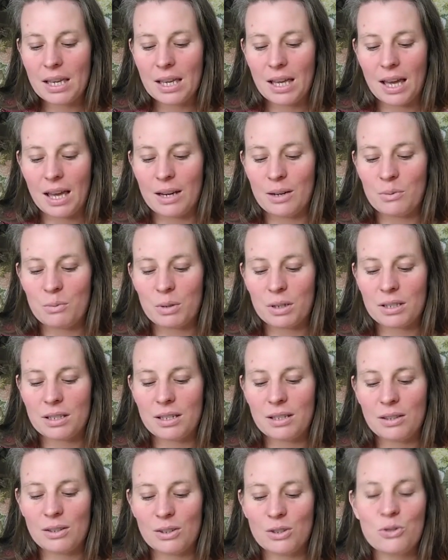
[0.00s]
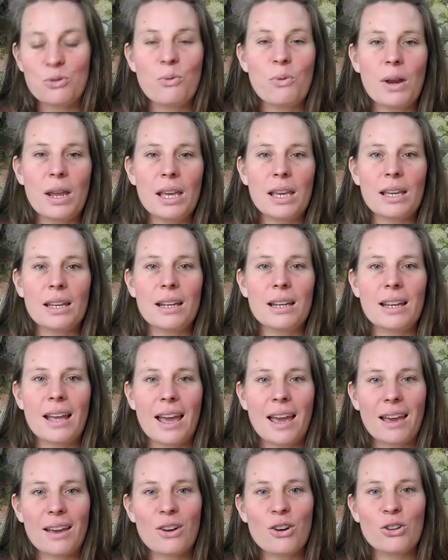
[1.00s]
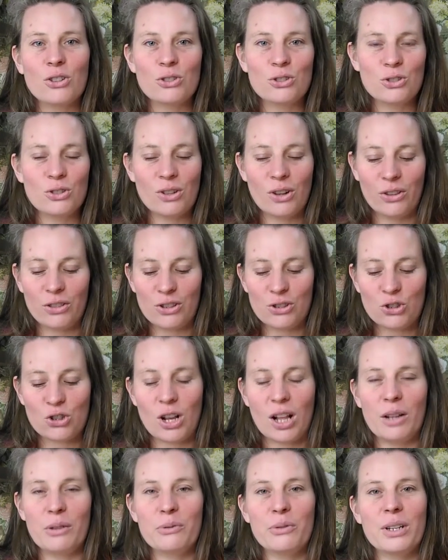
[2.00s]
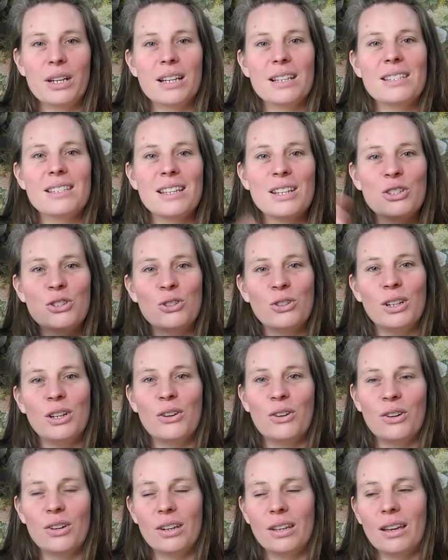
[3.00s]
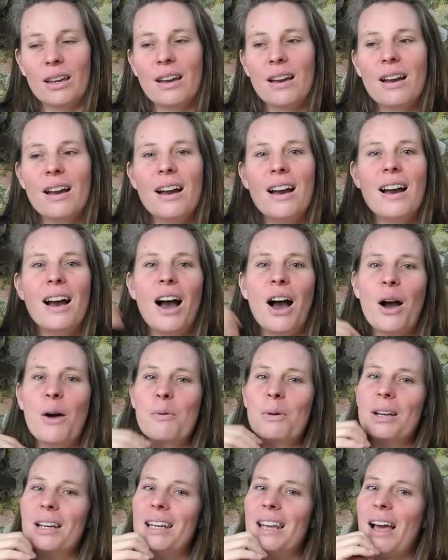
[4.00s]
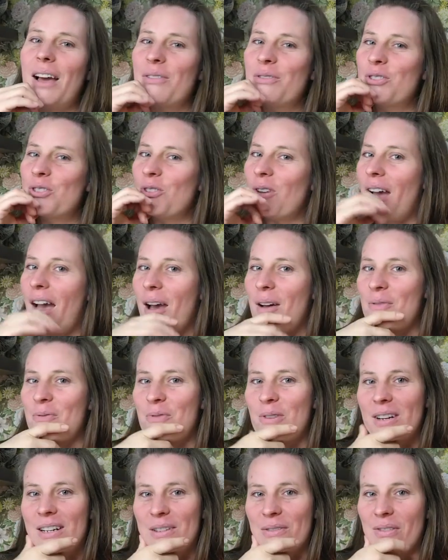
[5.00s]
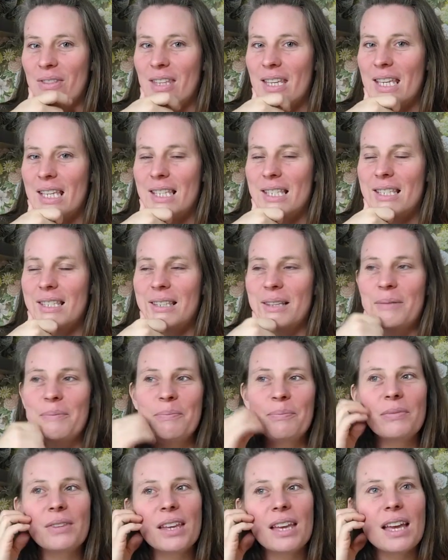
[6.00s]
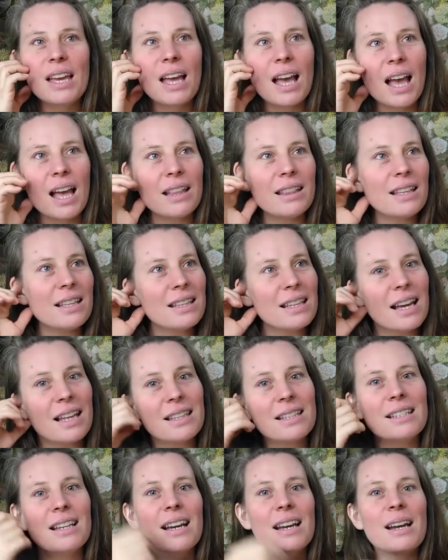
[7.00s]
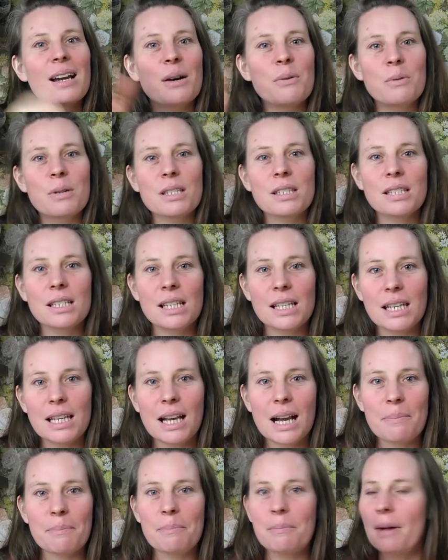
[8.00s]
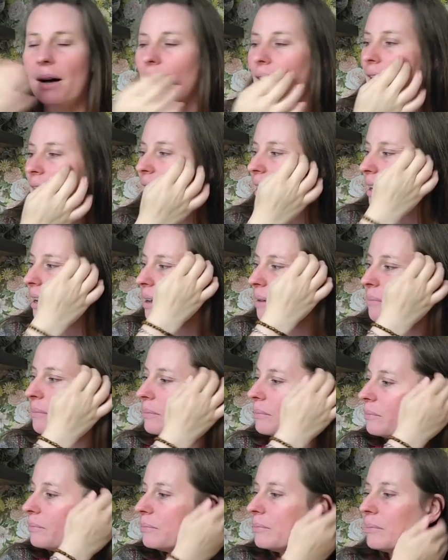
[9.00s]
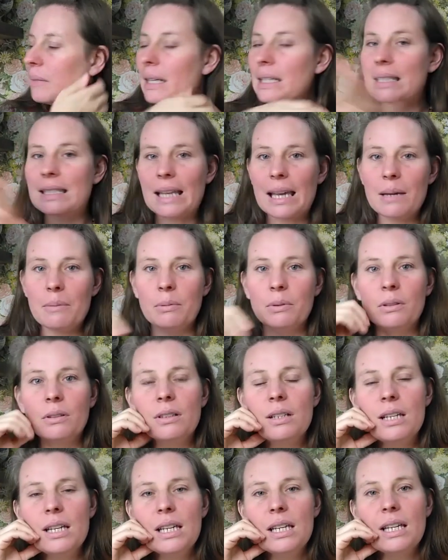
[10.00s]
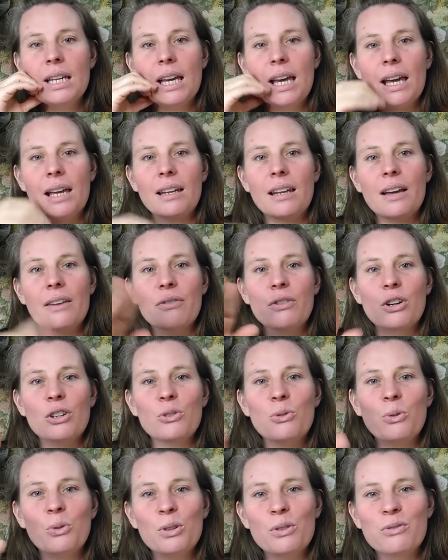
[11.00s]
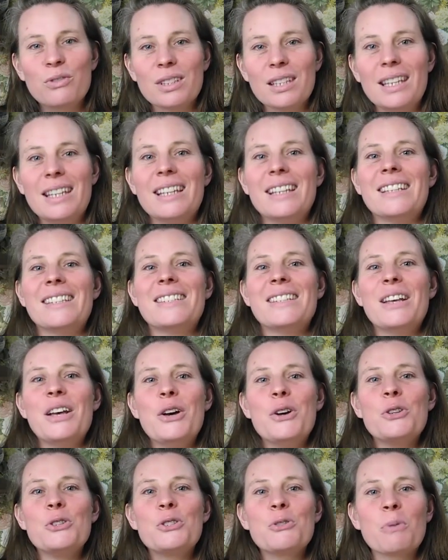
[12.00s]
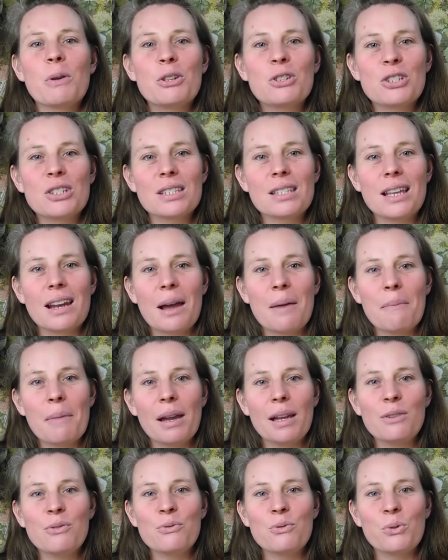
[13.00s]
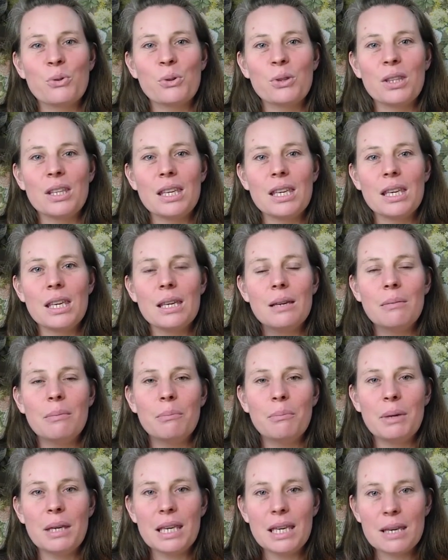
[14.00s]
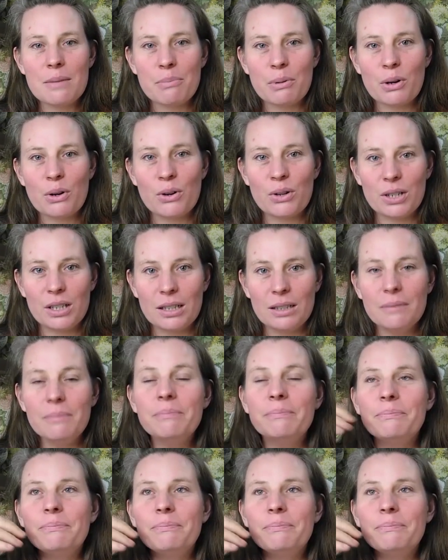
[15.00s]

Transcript: And it was in this ring and it hang on the shelf. And I said to Leanie, I would love to have one of these. And then the other day I was cleaning up my my table, and I've got all of these swatches that I made for the Beekeeper Cardigan.